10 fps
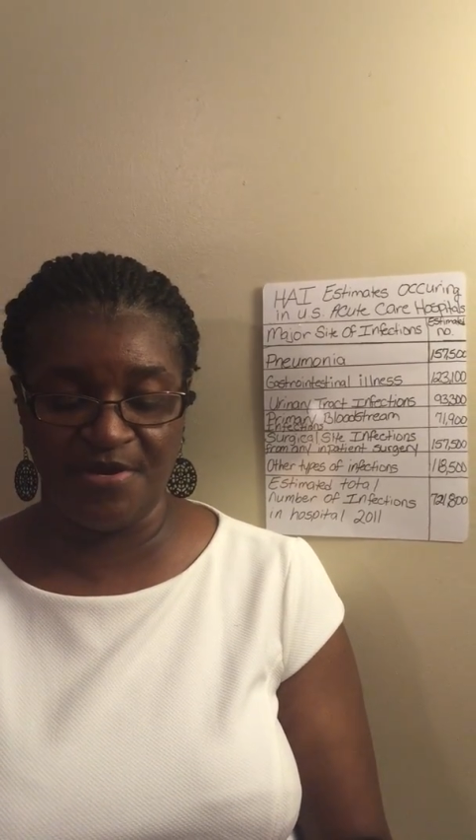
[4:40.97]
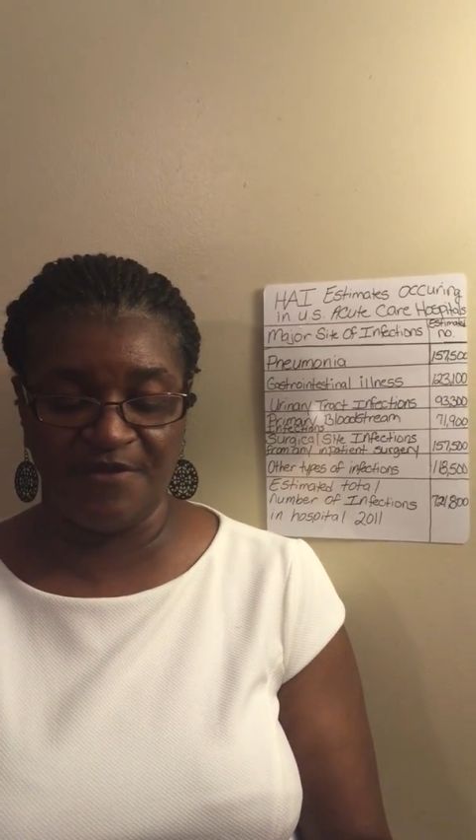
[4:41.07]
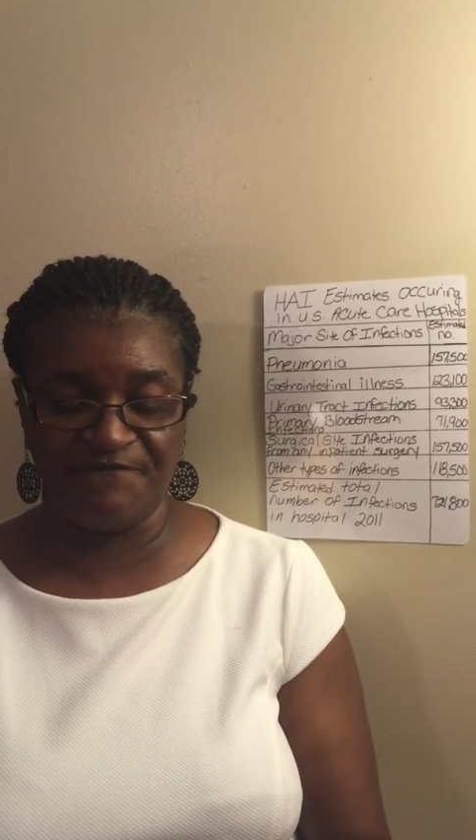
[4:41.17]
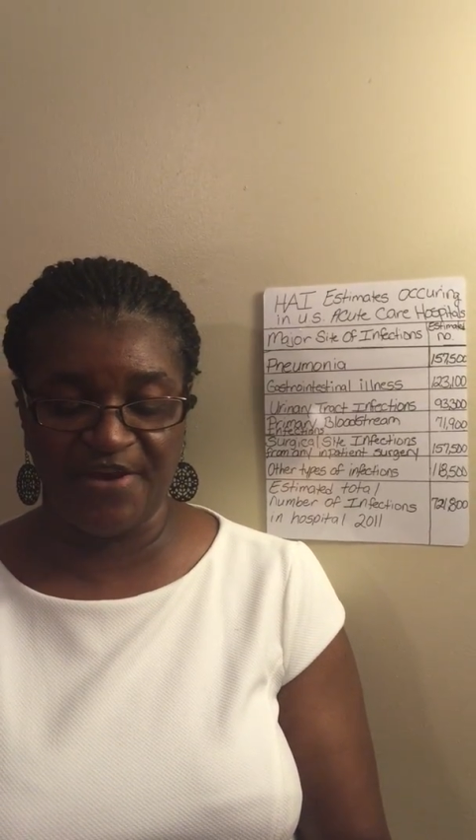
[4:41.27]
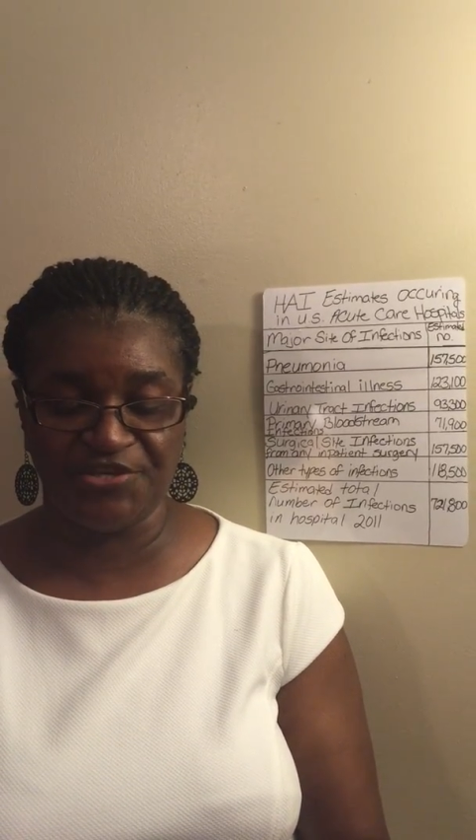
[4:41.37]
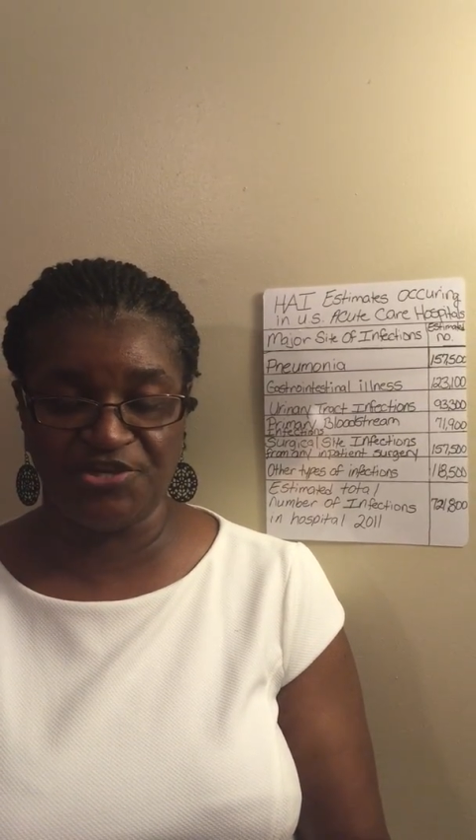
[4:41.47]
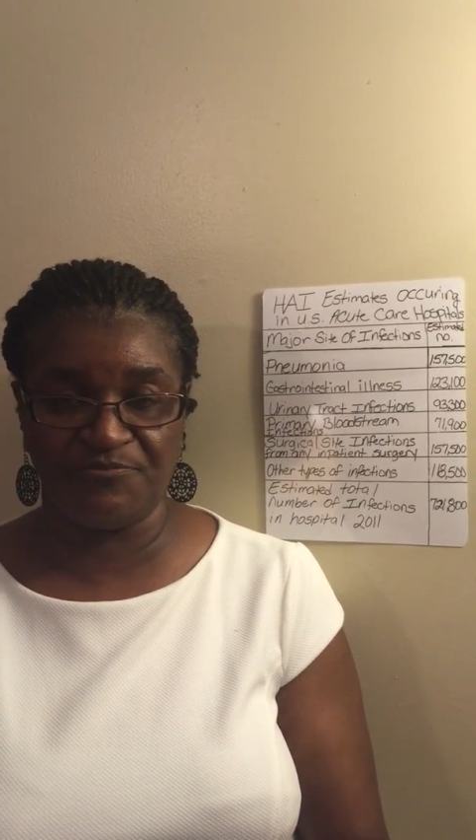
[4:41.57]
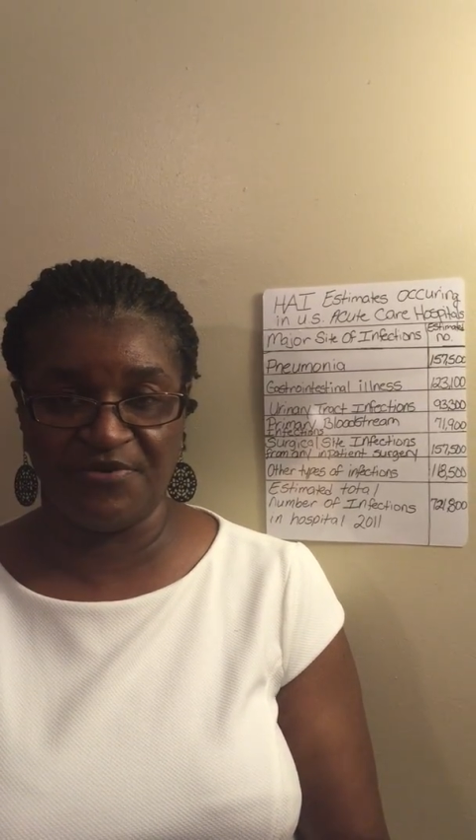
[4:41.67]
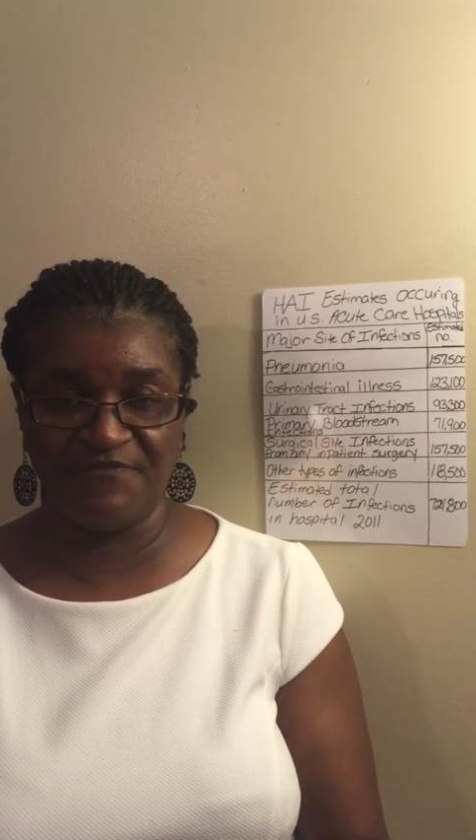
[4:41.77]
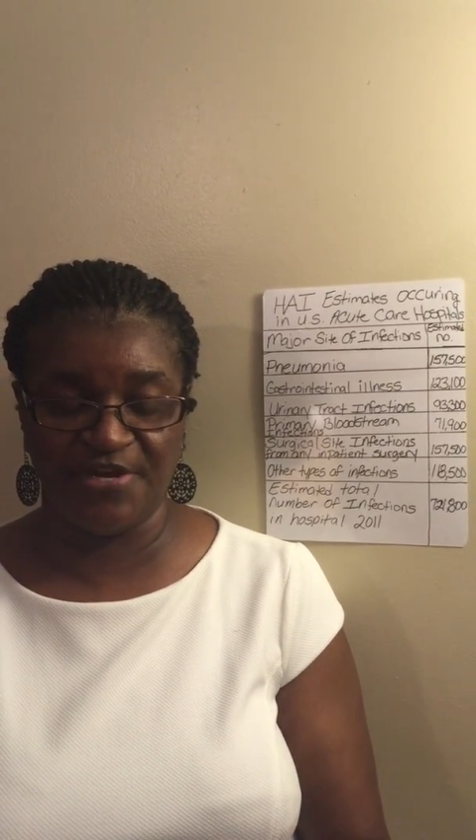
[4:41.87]
infection
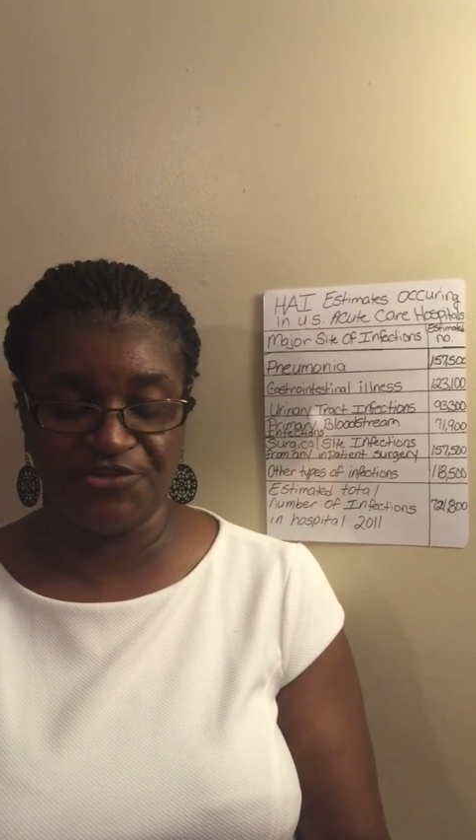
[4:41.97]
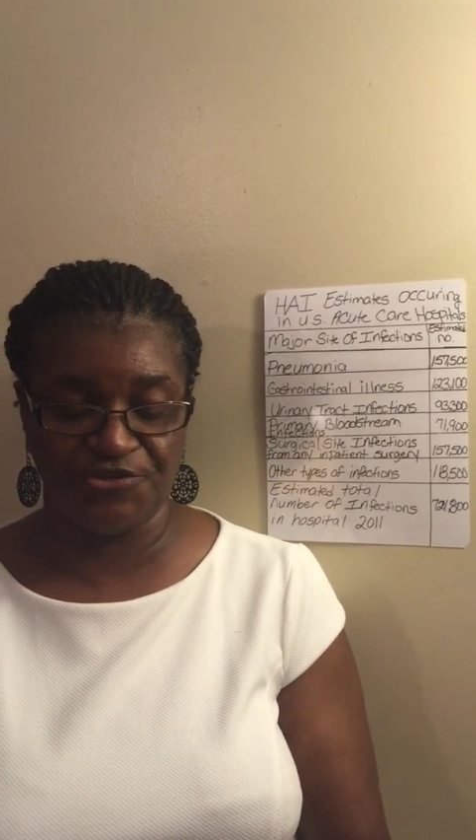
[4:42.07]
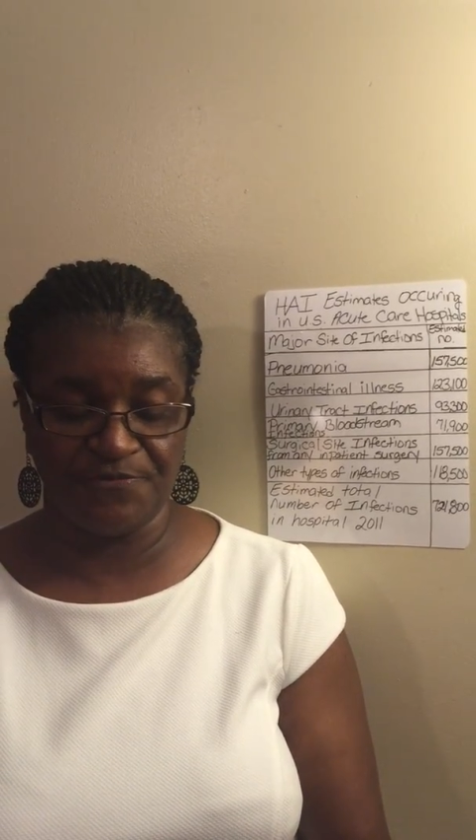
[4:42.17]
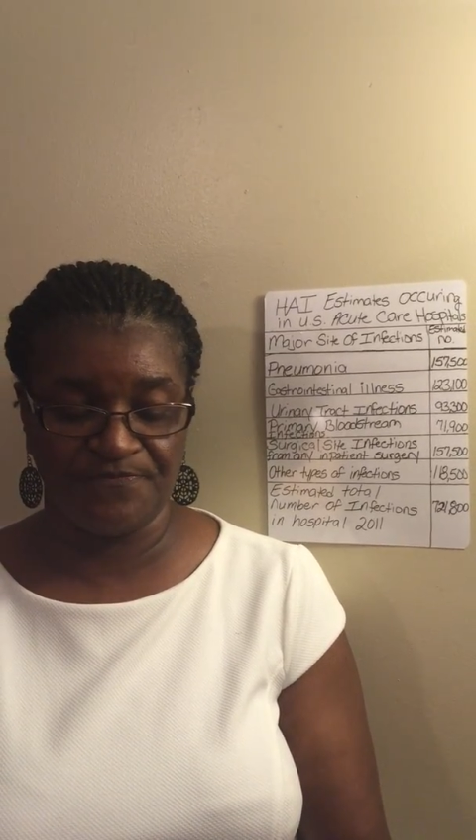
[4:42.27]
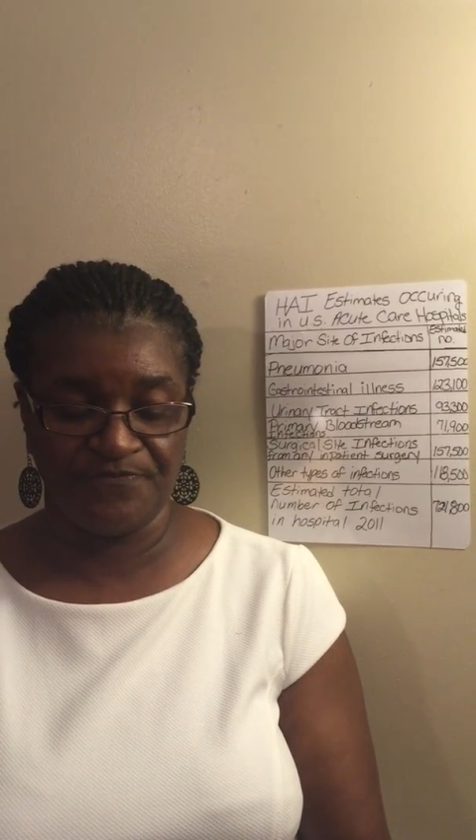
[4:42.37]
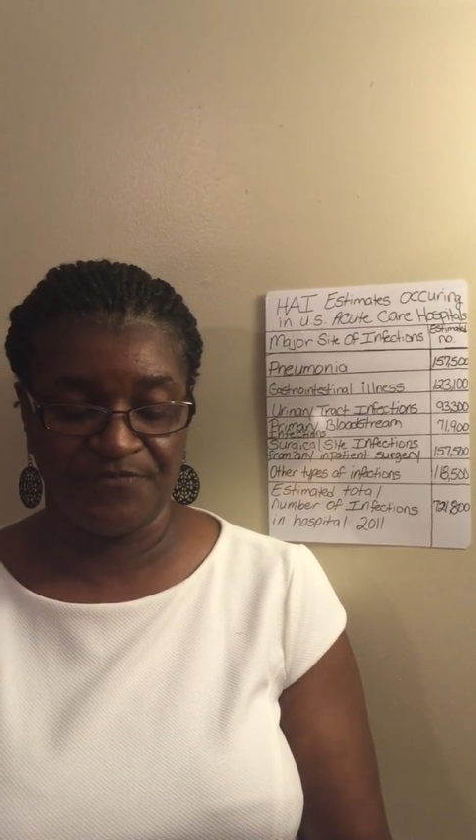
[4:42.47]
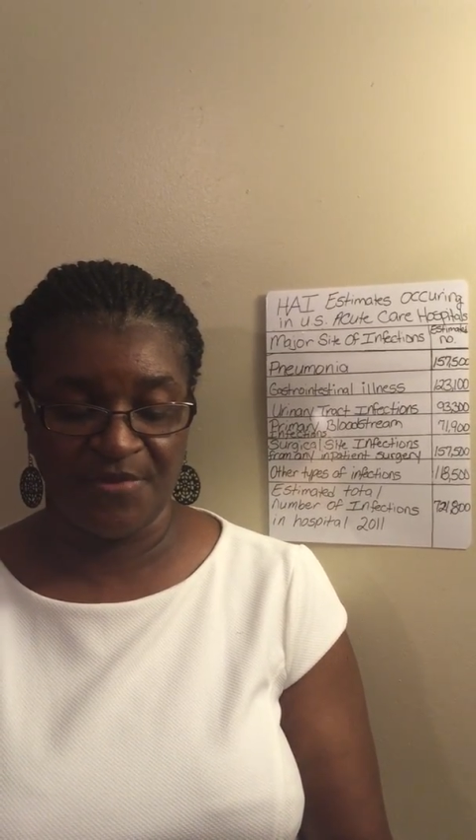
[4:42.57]
prevention.